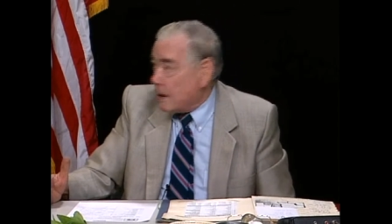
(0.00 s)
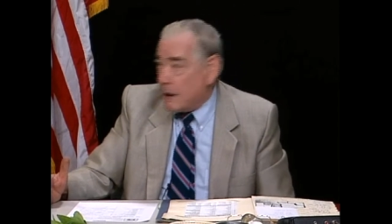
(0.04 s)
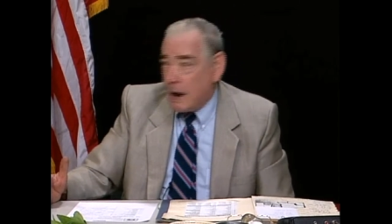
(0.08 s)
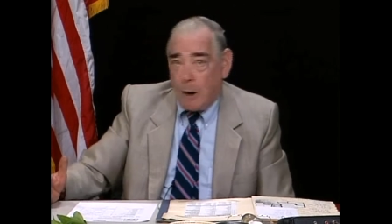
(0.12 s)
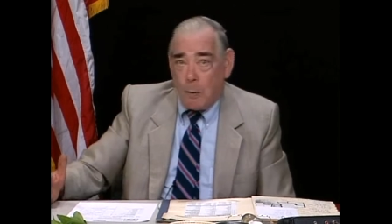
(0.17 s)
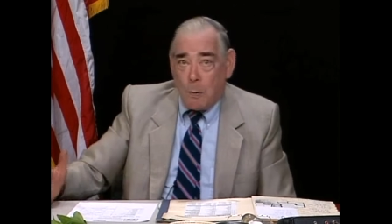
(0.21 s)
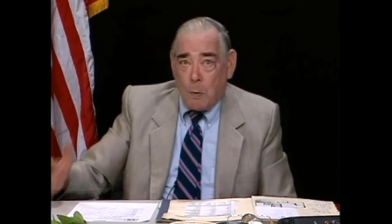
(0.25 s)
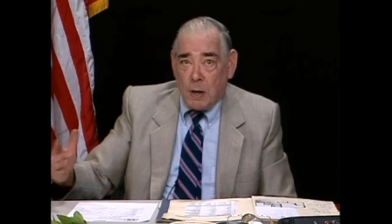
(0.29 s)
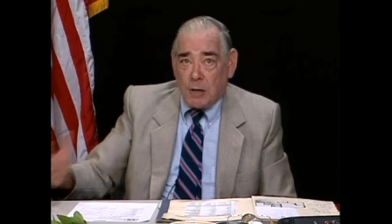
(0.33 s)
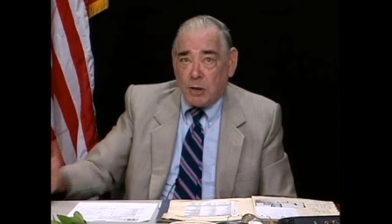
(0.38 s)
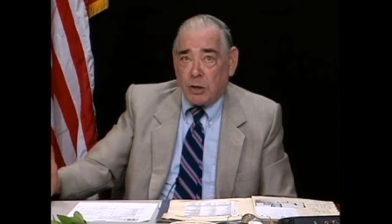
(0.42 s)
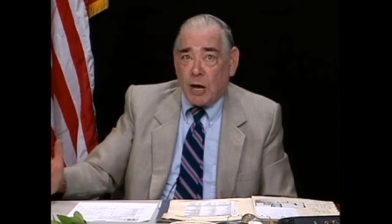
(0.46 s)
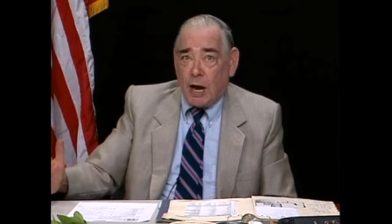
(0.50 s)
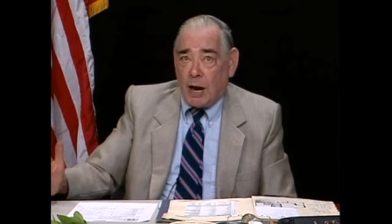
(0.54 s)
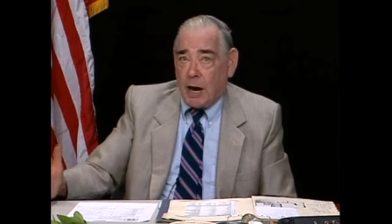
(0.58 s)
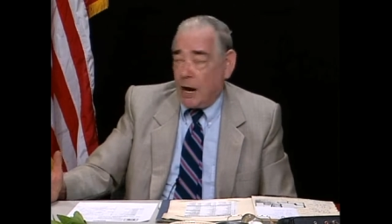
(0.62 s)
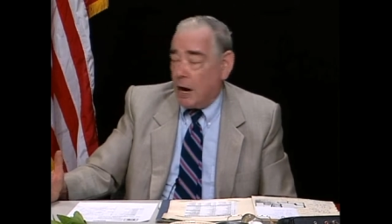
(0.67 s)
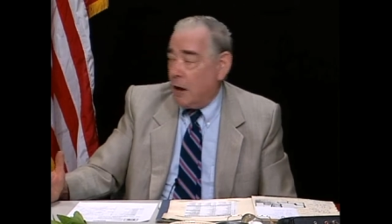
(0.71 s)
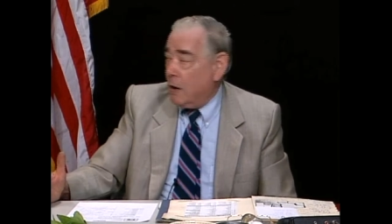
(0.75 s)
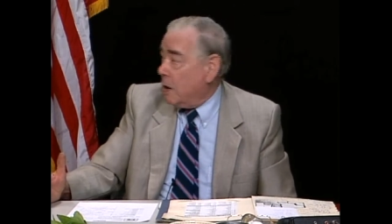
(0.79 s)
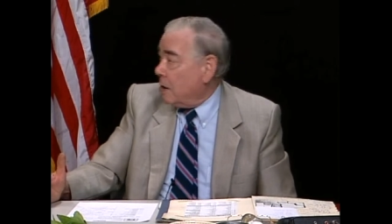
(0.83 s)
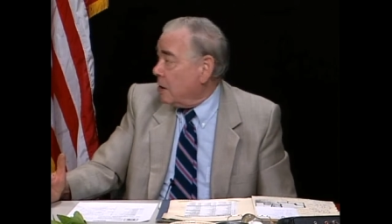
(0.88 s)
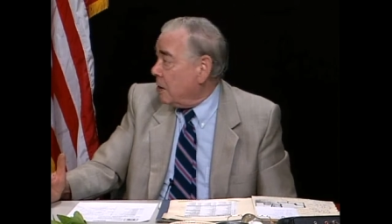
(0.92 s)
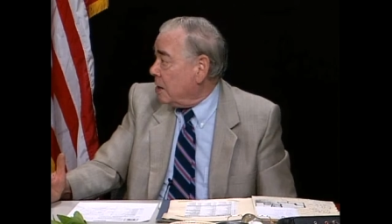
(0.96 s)
Now, what the
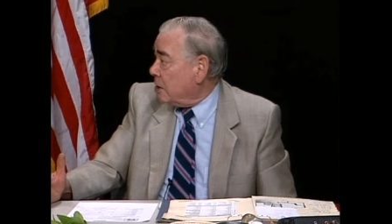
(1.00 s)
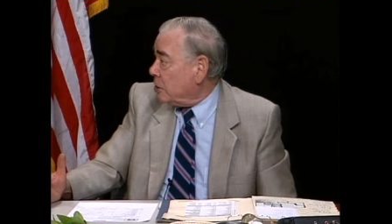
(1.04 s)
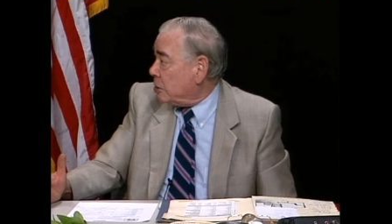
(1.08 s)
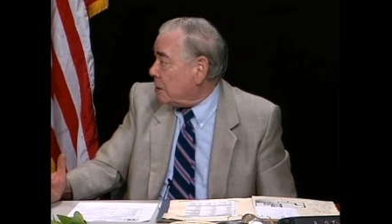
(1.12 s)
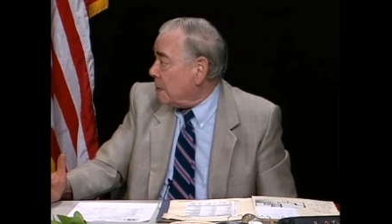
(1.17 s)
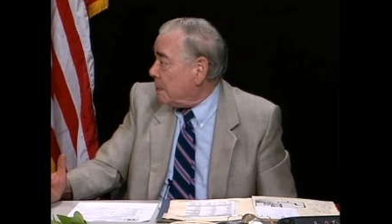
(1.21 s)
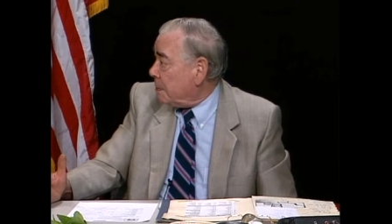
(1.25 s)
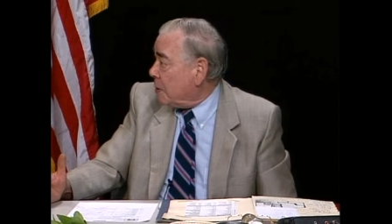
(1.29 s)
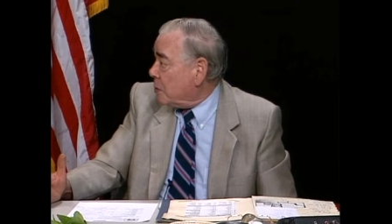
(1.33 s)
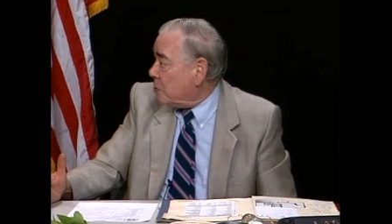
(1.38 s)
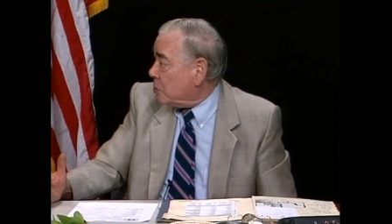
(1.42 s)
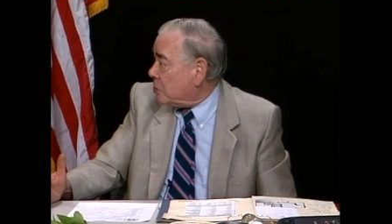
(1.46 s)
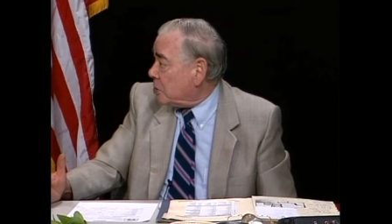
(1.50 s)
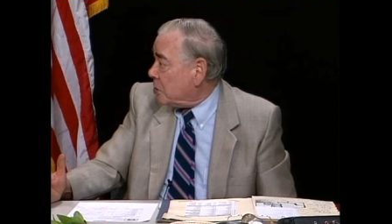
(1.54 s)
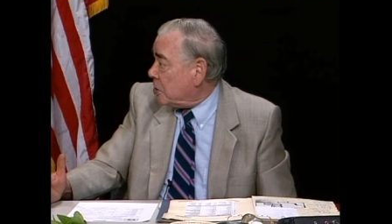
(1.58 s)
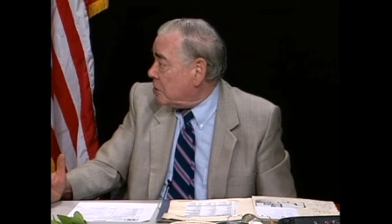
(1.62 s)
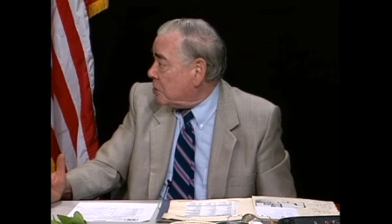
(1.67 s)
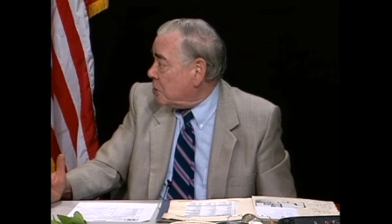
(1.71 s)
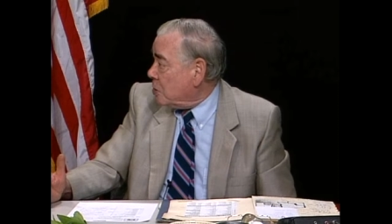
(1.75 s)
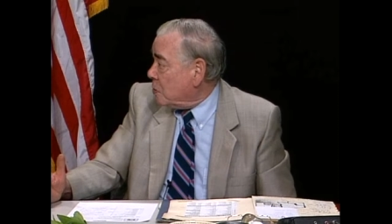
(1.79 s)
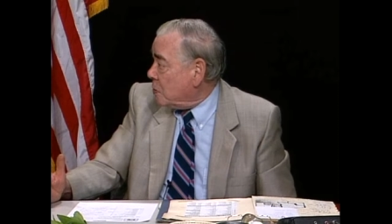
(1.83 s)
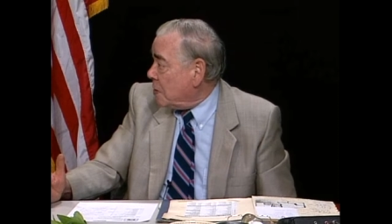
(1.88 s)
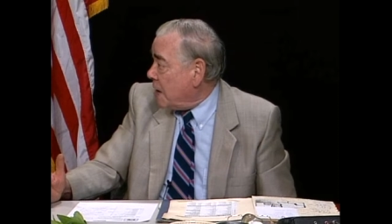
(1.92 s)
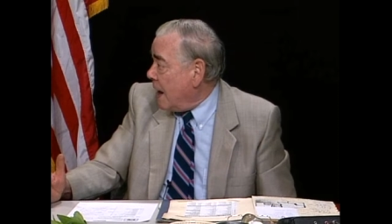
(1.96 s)
hell are they supposed
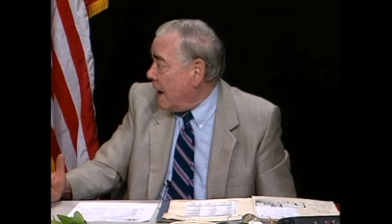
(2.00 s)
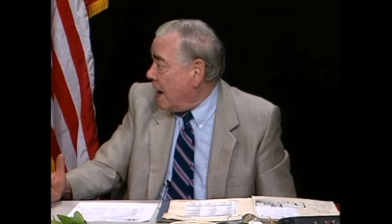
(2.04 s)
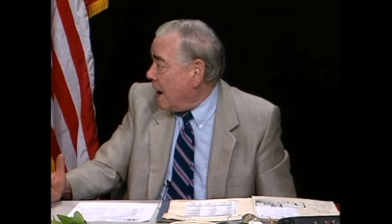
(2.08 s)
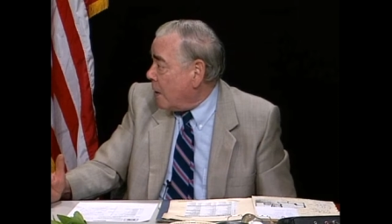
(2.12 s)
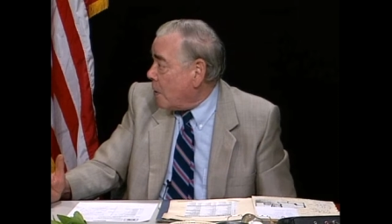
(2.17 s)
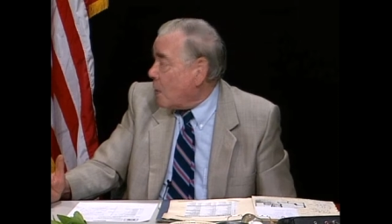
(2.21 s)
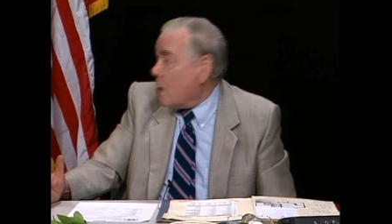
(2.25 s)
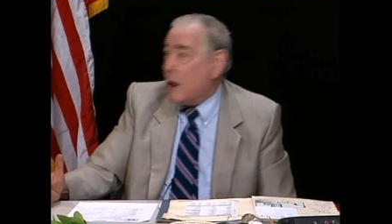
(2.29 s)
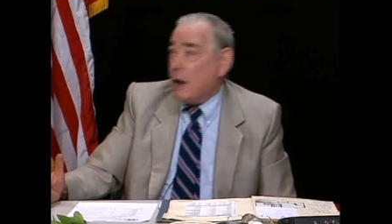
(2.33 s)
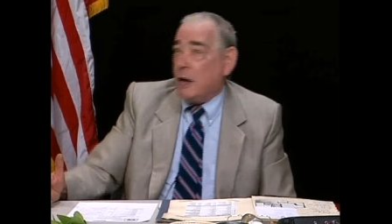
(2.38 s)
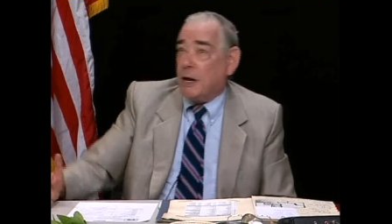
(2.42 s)
to do now?